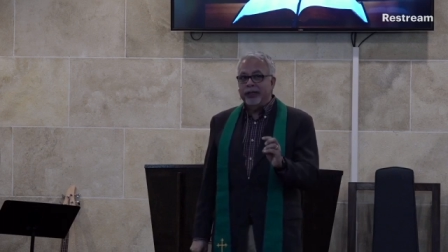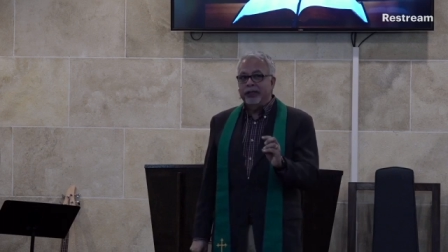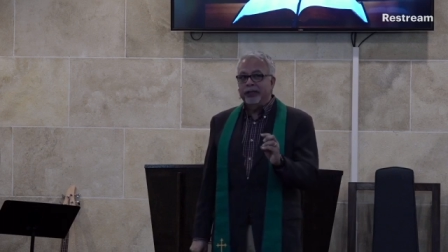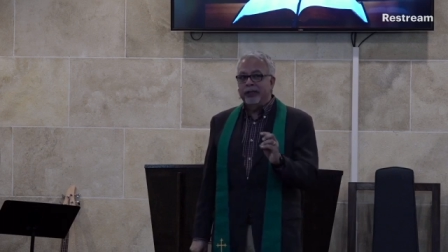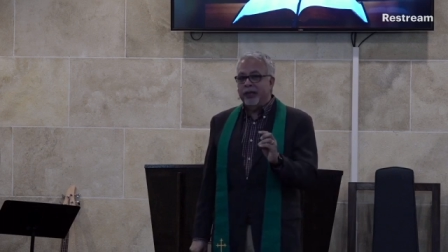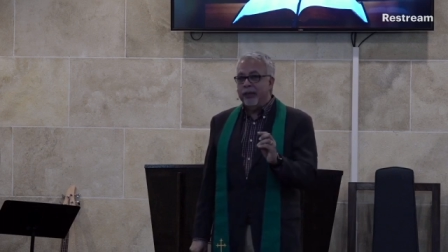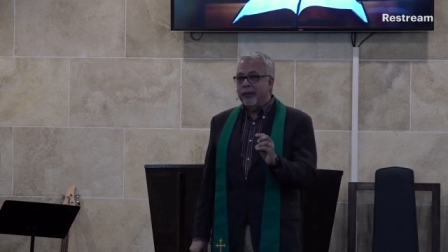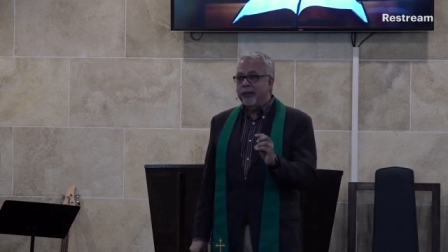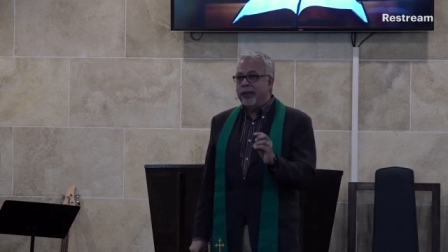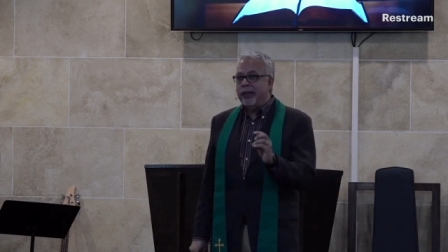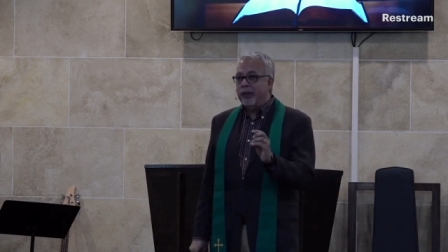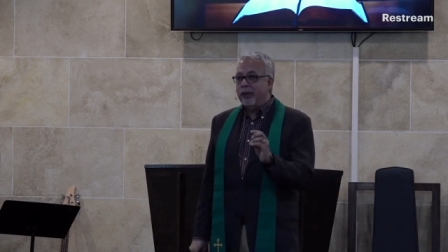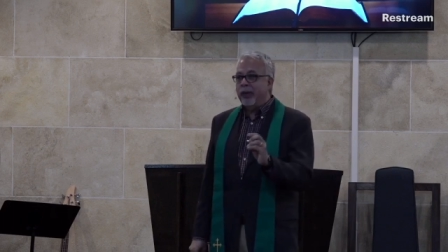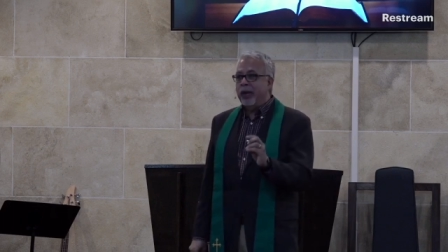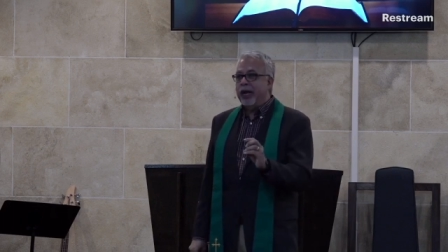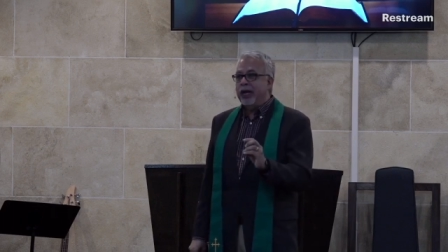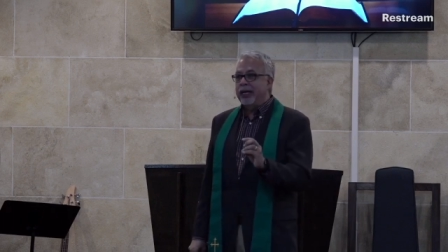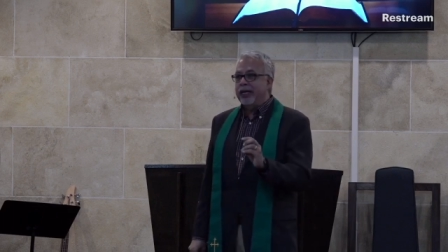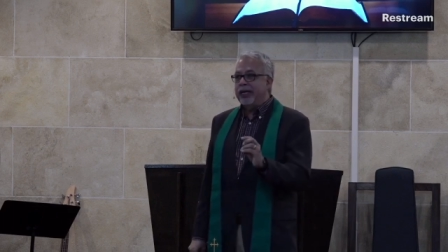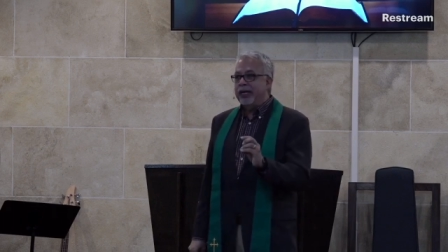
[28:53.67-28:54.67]
going to be
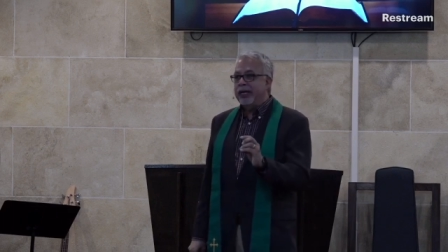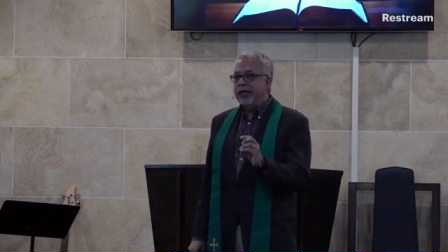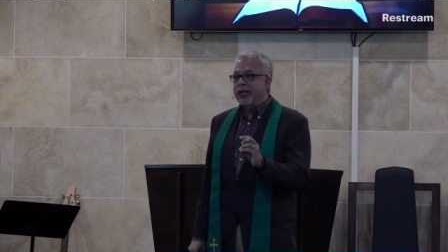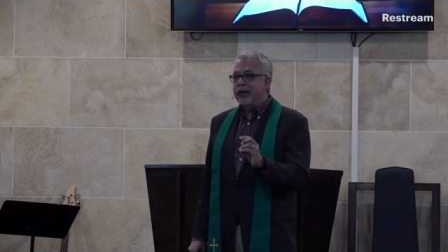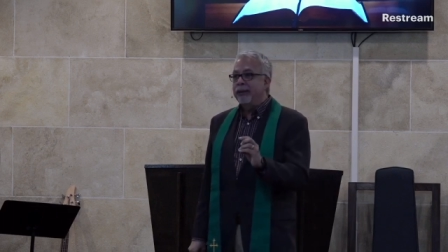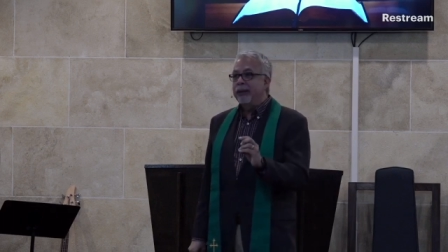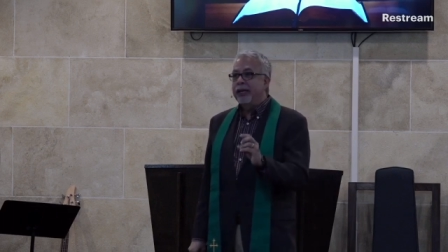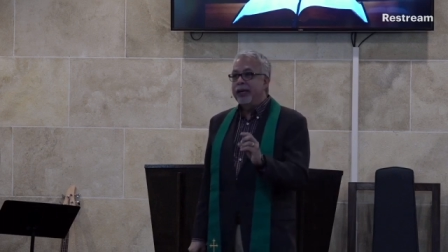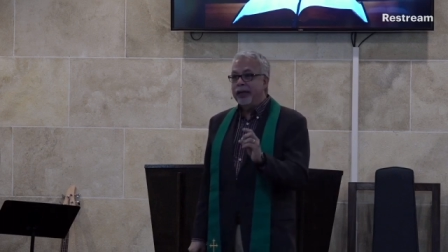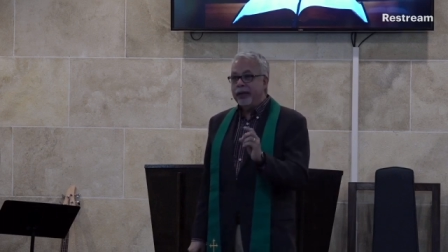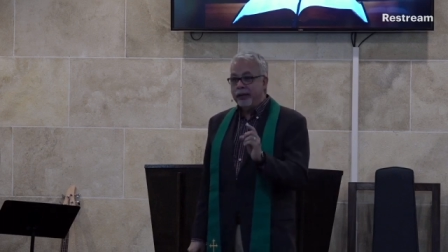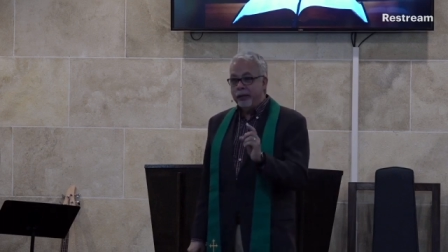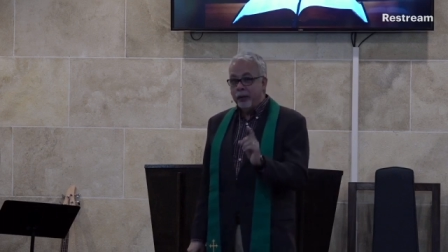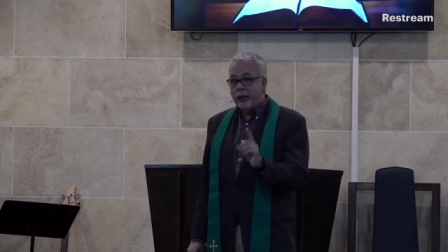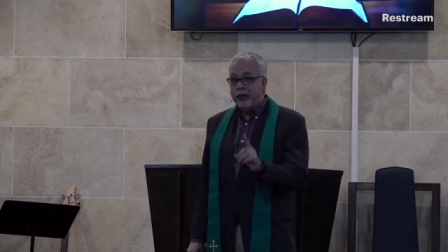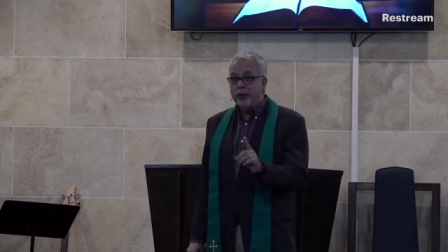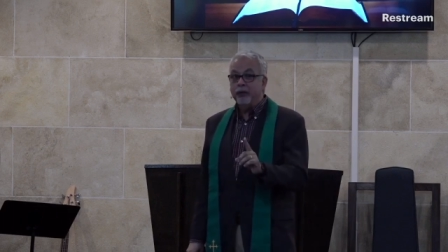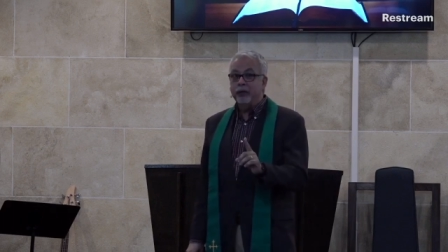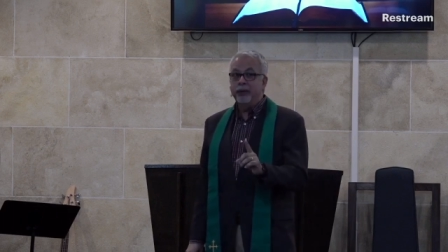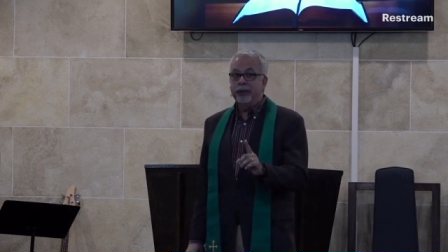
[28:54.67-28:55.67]
right, but it
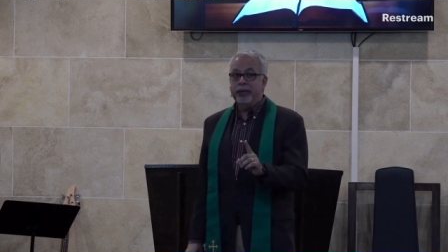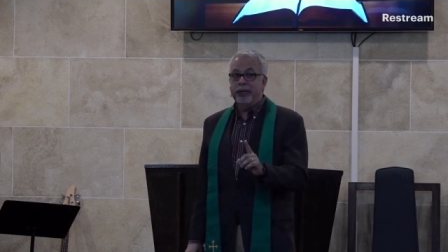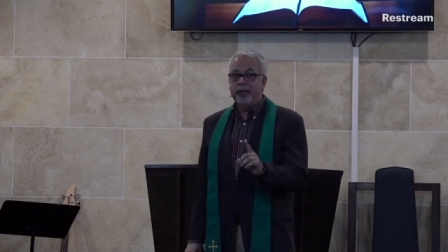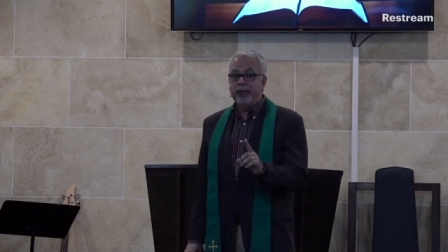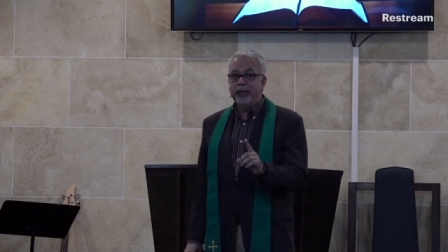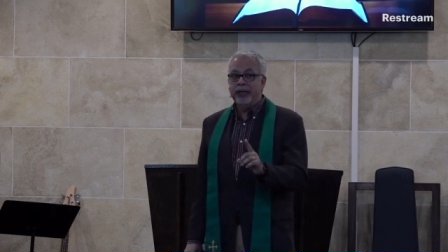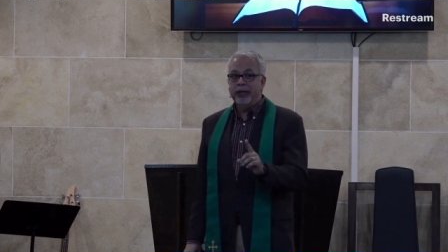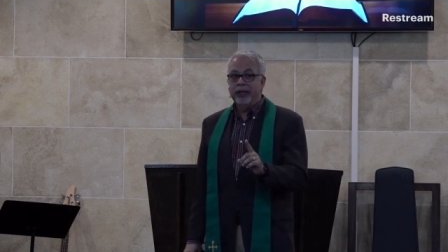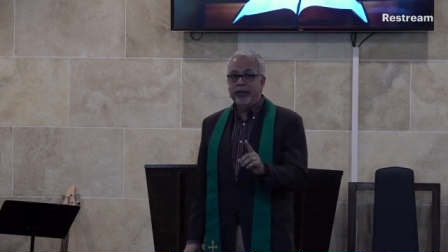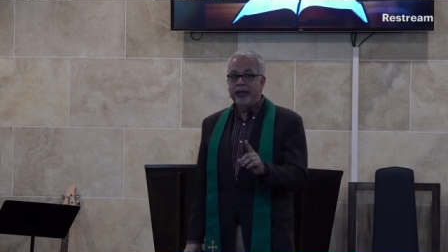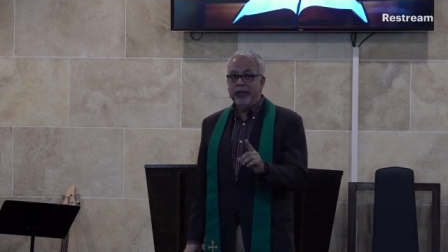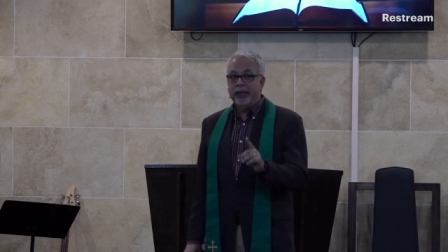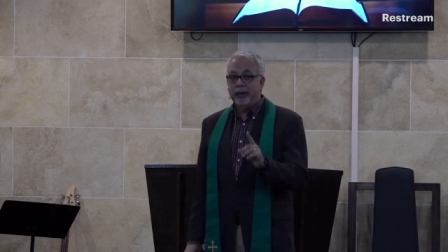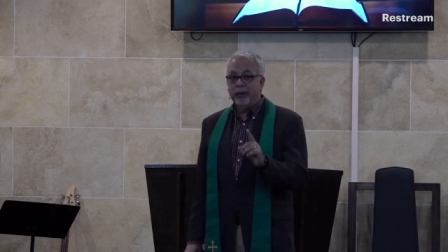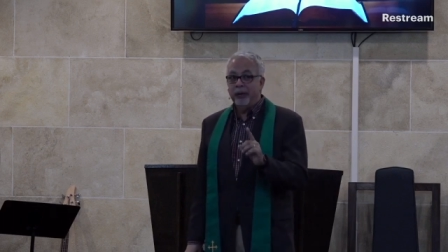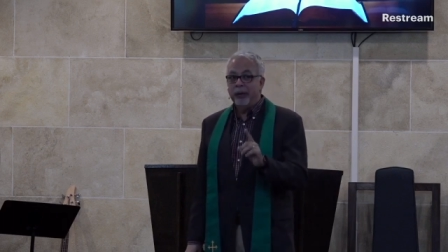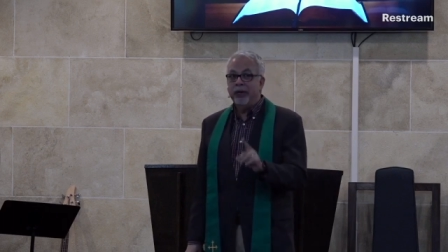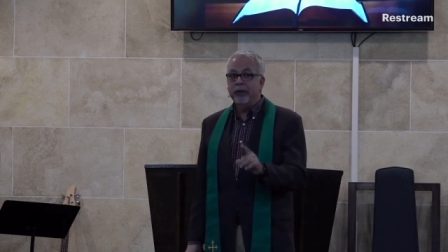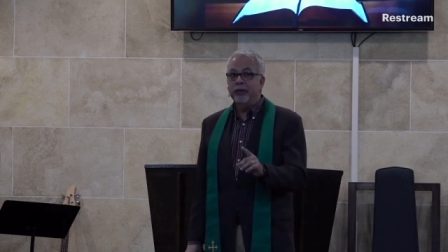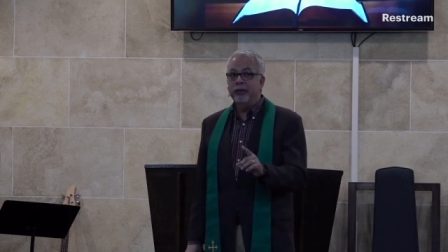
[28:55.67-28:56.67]
will be. It
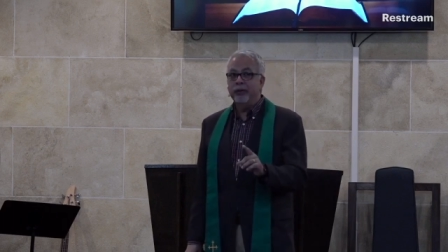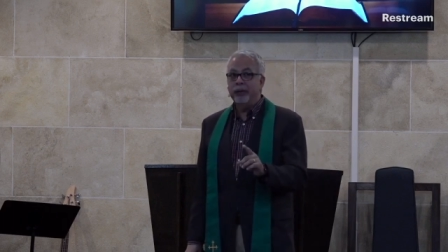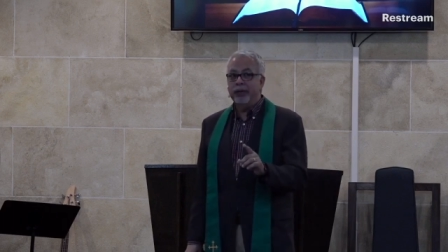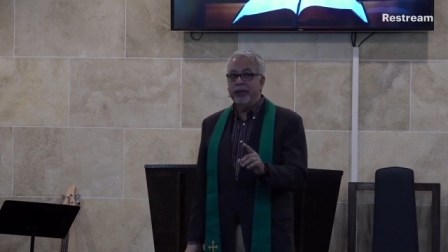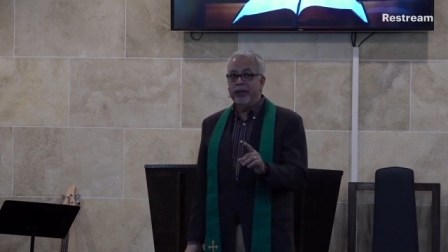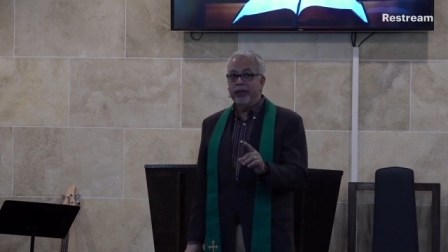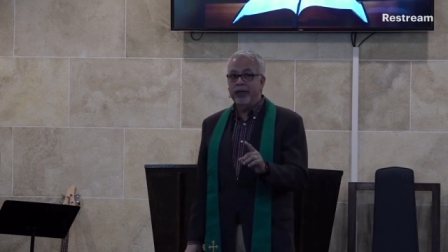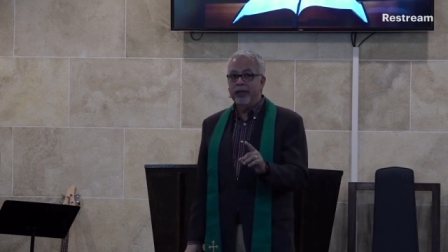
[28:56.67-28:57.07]
will be.